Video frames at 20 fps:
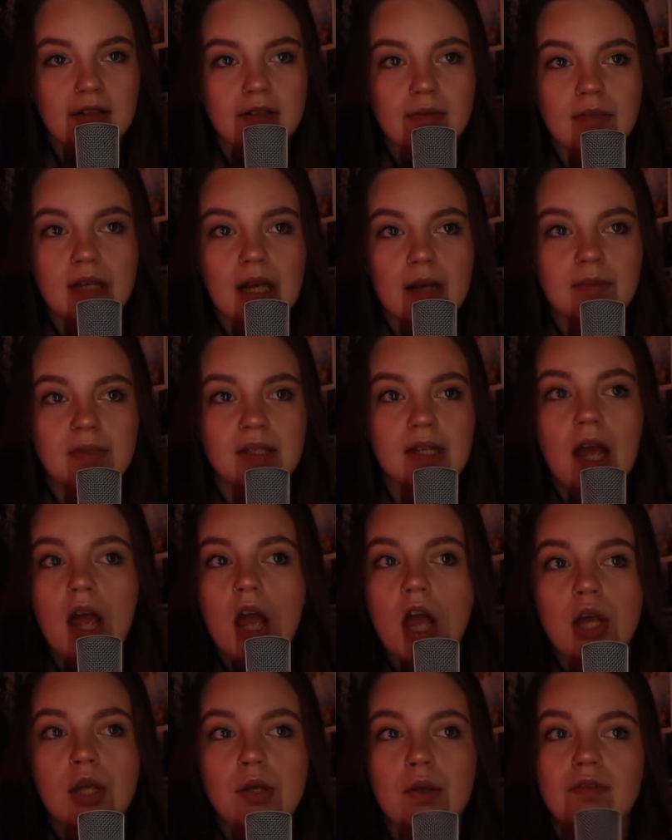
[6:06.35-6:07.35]
Sometimes
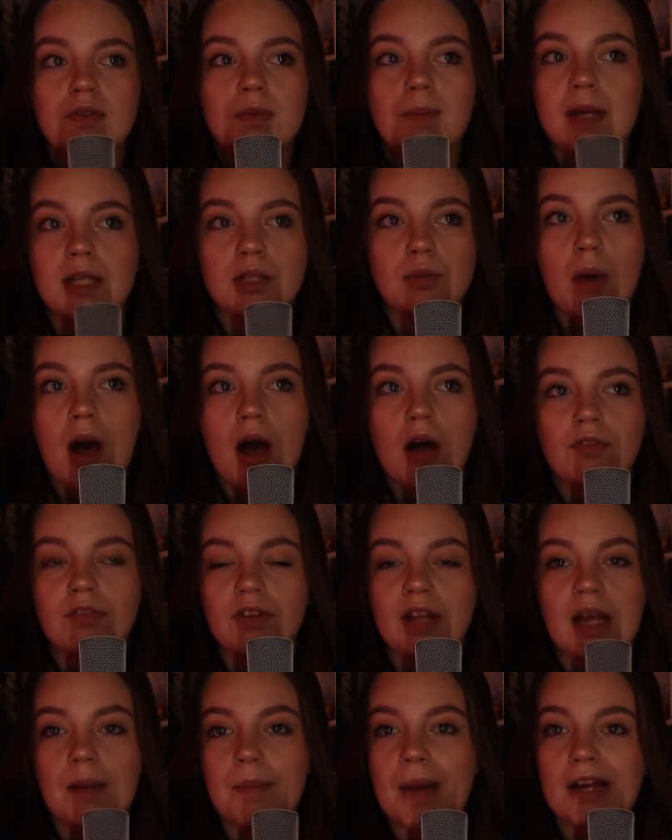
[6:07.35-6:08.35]
you have to pay 12 for
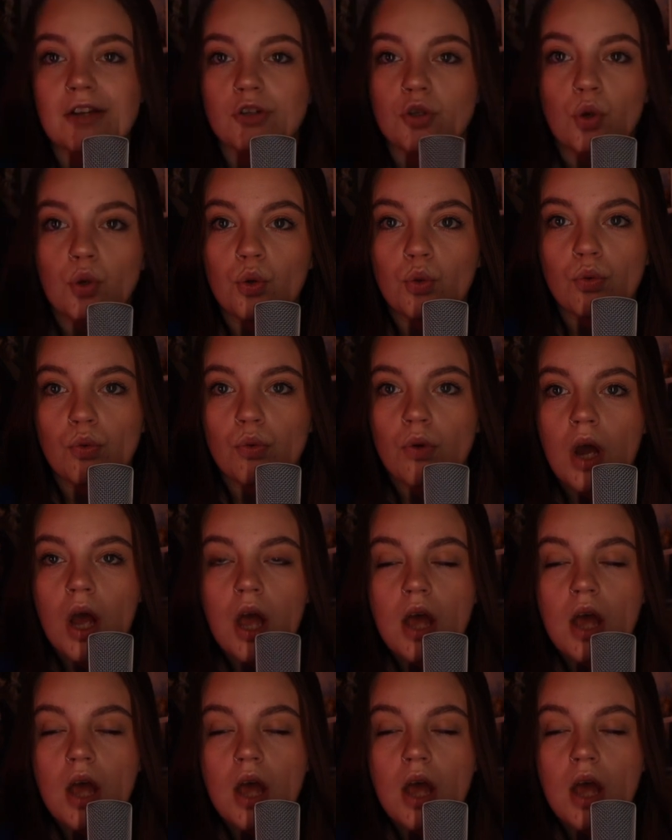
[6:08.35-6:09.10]
like a pack of 2.